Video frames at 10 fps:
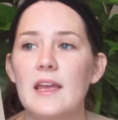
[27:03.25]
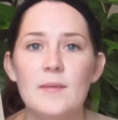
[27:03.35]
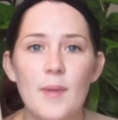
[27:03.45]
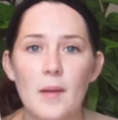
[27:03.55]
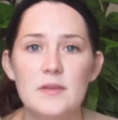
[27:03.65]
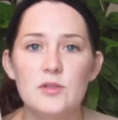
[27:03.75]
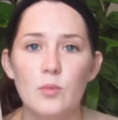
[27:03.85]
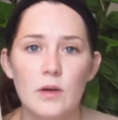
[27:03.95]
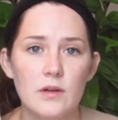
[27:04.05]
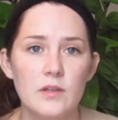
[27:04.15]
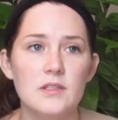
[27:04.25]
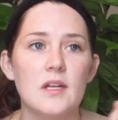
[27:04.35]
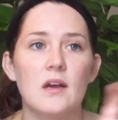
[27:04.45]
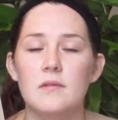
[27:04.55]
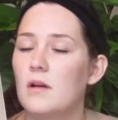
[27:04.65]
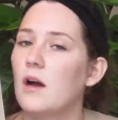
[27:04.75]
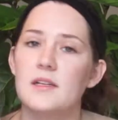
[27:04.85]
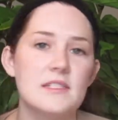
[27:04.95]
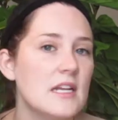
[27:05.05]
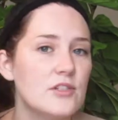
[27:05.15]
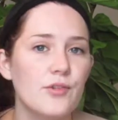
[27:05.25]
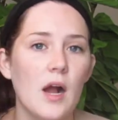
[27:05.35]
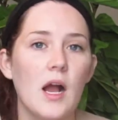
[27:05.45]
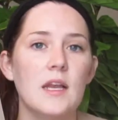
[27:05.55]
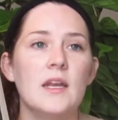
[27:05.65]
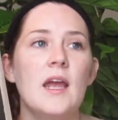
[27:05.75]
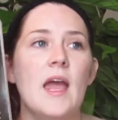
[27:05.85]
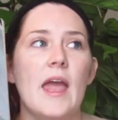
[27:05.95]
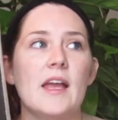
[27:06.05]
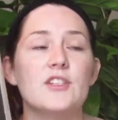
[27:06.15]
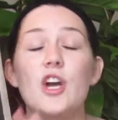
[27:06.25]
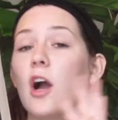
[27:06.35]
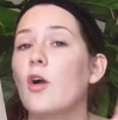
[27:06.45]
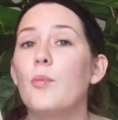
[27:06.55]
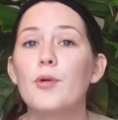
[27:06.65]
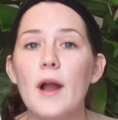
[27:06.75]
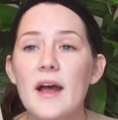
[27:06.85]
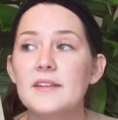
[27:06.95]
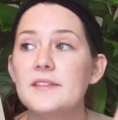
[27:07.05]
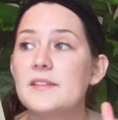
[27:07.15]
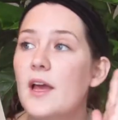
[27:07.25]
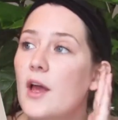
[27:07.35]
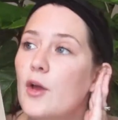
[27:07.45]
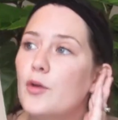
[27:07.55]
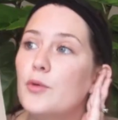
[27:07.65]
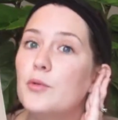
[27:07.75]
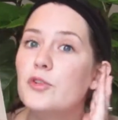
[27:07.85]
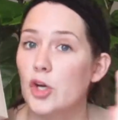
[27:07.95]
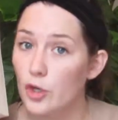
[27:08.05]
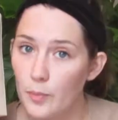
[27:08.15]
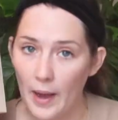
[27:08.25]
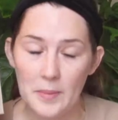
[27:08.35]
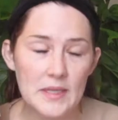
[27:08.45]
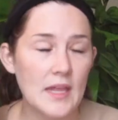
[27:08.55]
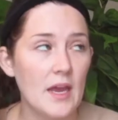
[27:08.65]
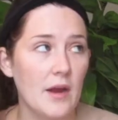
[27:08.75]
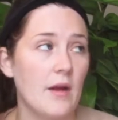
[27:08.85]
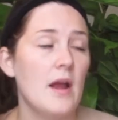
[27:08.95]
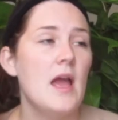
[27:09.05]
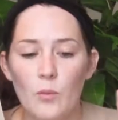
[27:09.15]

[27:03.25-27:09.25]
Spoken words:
in Bobby's world on Denderon, and to Uncle Press, who took Bobby there.